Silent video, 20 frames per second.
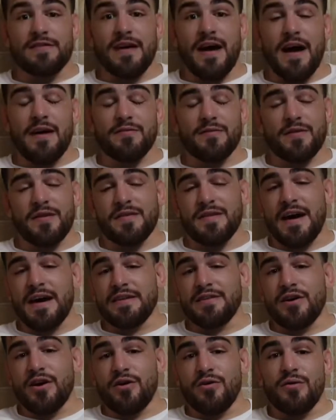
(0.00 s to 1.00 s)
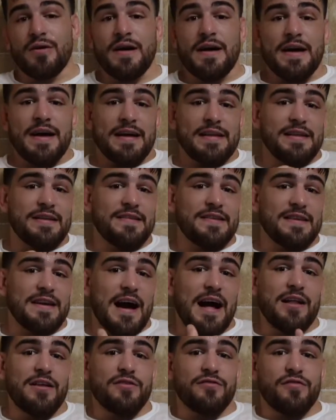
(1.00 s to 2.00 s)
times, because I know, at least in
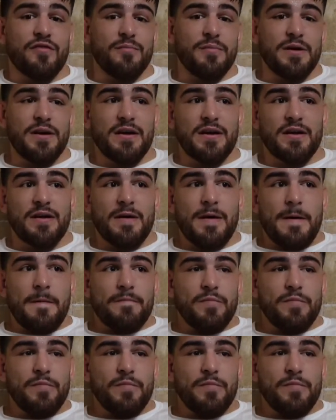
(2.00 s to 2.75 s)
college for me,